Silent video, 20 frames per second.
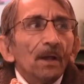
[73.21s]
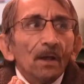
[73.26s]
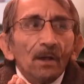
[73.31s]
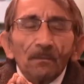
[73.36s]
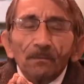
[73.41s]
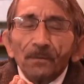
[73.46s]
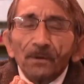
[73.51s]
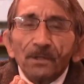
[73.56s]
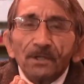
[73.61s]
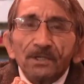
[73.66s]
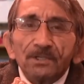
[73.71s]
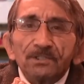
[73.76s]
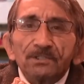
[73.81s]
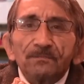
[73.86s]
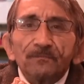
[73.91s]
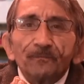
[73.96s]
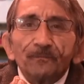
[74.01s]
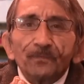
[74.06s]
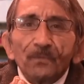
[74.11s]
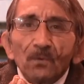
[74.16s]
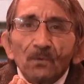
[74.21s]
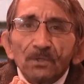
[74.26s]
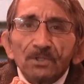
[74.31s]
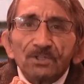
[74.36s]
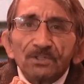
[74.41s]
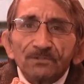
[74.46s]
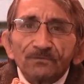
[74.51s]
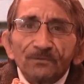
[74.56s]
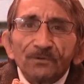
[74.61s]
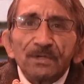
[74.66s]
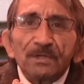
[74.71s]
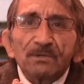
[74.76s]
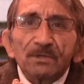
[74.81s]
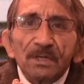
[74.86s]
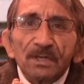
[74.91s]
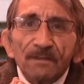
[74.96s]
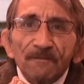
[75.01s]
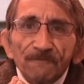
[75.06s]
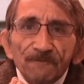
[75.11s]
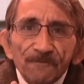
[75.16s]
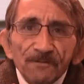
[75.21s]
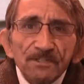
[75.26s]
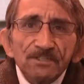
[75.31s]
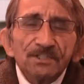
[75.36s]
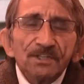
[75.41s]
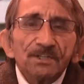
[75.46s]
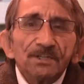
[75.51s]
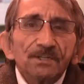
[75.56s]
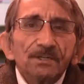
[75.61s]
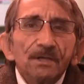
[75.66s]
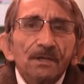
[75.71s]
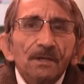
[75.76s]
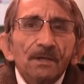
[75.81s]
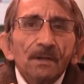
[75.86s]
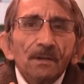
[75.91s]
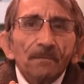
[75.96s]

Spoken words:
a place which is frequently visited